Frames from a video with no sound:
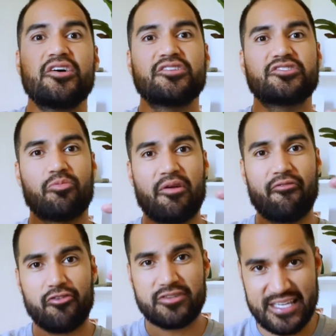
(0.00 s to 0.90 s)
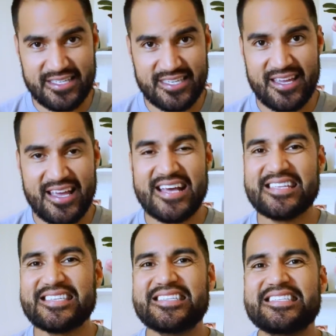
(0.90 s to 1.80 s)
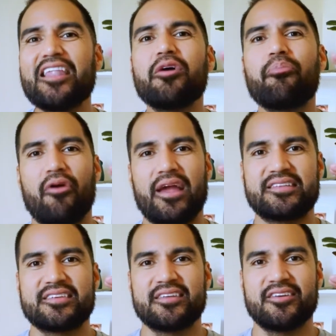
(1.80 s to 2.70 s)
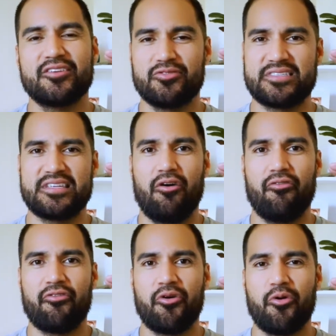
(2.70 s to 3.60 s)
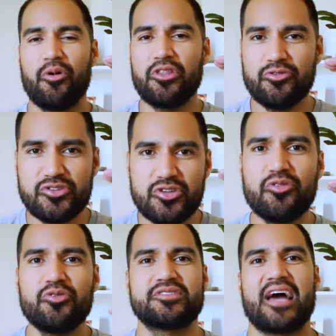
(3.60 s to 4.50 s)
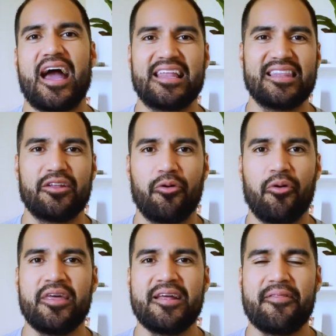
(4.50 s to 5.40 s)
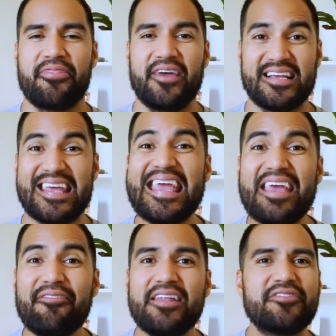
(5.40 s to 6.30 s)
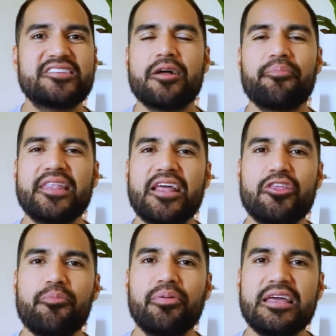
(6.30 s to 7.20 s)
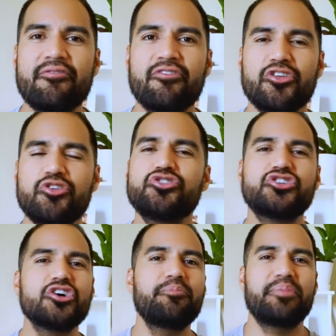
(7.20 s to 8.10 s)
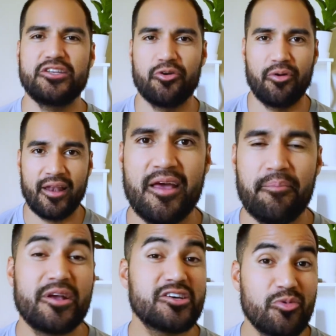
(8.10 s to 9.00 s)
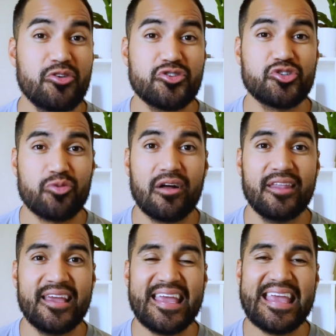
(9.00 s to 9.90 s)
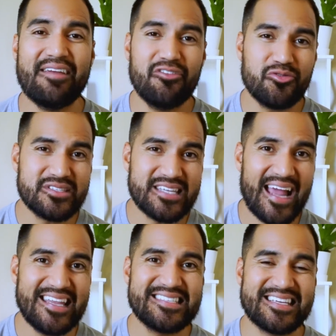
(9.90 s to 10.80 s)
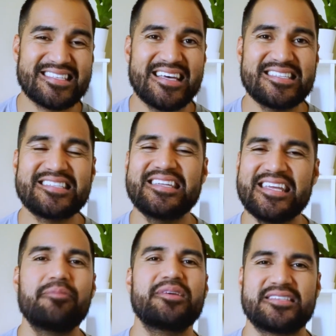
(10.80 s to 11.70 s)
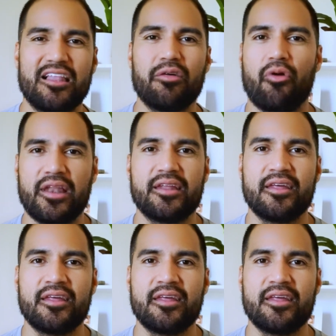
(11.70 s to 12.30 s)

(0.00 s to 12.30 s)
to reverse it. Celebrate yourself when you do those tiny little things, even if it's something that you believe you should be doing. Because when you're struggling, even those tiny successes need to be celebrated.